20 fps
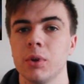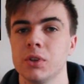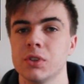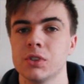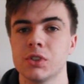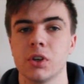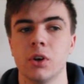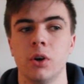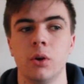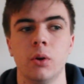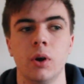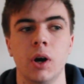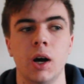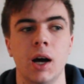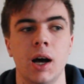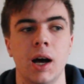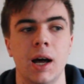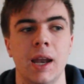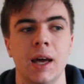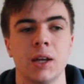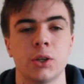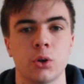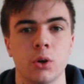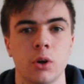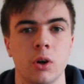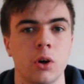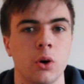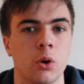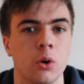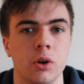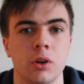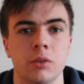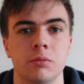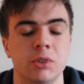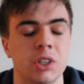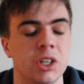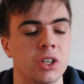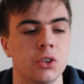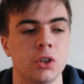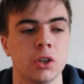So a lecturer or a
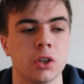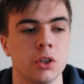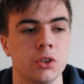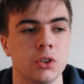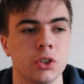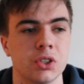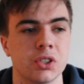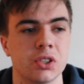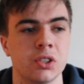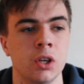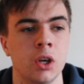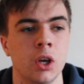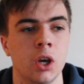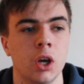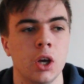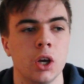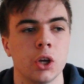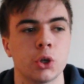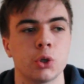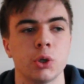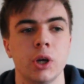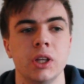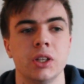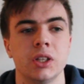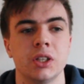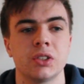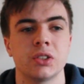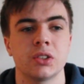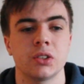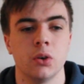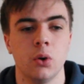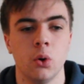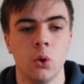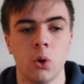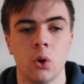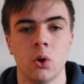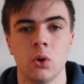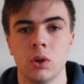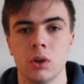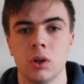teacher can just create this
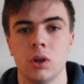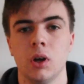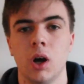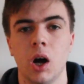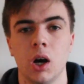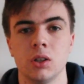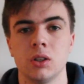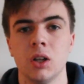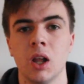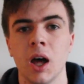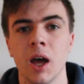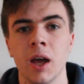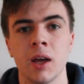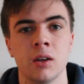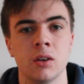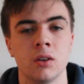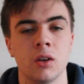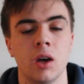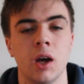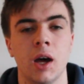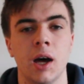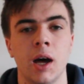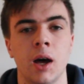all online